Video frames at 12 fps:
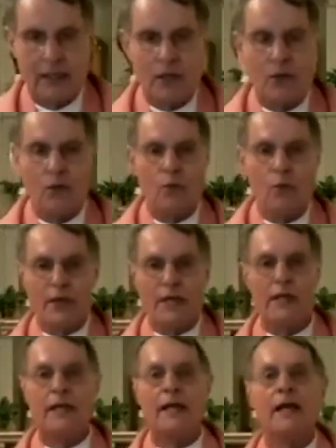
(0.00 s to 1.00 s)
that
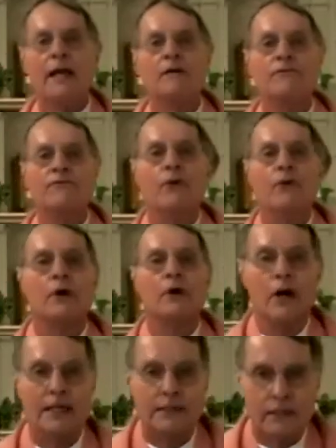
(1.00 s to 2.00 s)
we have
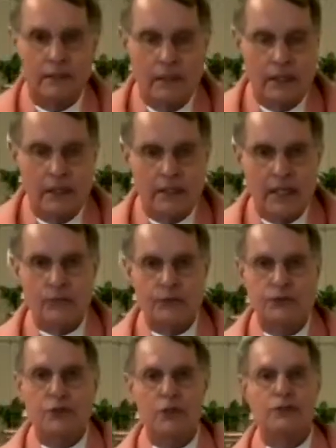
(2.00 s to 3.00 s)
forgotten. That
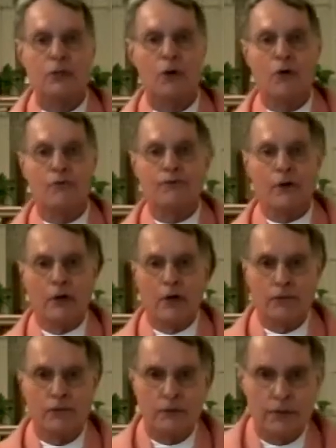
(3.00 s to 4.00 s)
was just over
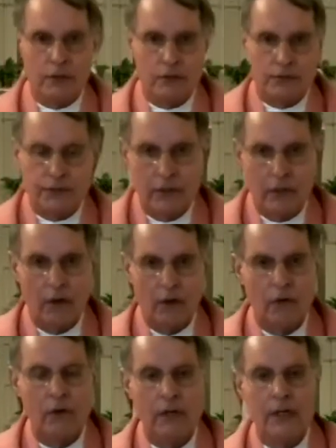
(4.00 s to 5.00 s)
100 years
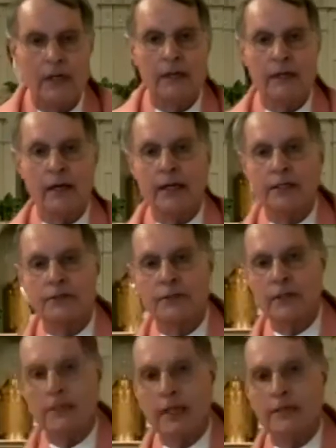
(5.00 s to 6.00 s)
ago,
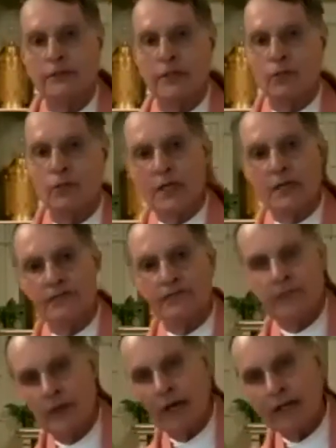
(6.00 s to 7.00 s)
1918. We have
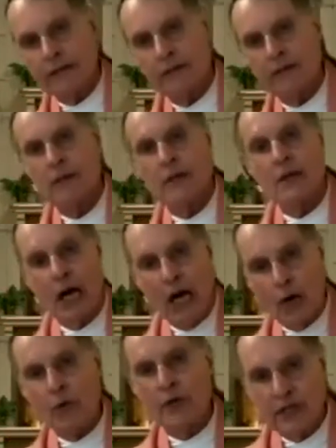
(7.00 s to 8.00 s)
forgotten
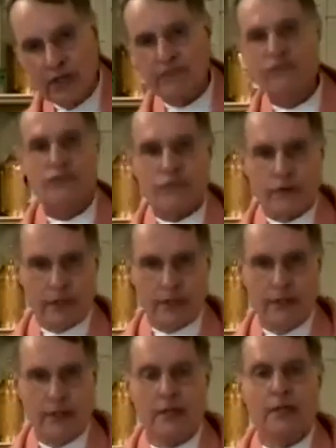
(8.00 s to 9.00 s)
our history,
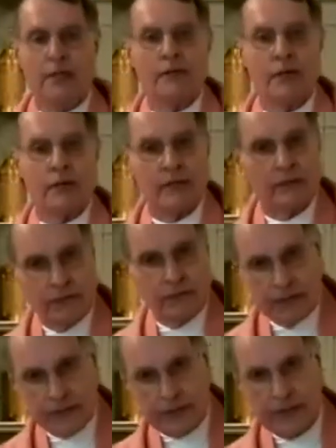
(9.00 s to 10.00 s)
that
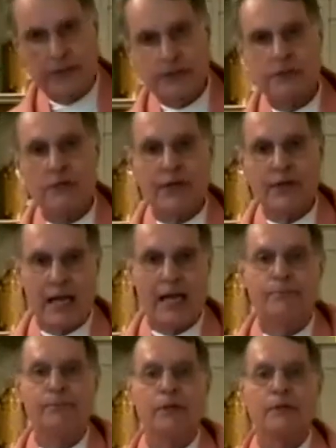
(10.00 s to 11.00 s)
these things have
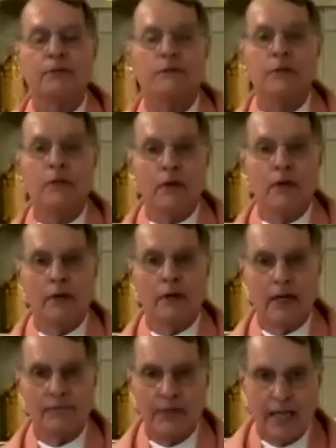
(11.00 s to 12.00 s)
happened
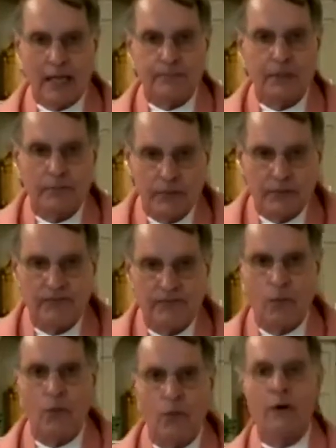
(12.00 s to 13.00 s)

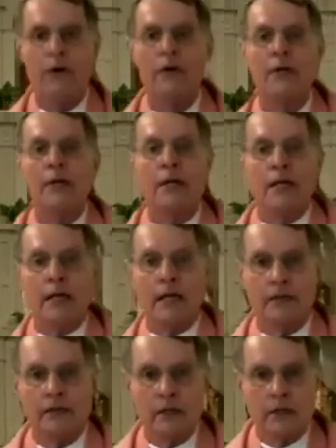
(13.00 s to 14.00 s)
before.
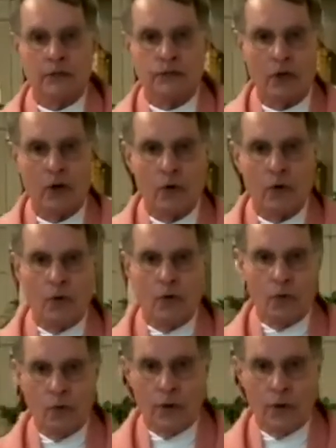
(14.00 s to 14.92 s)
And so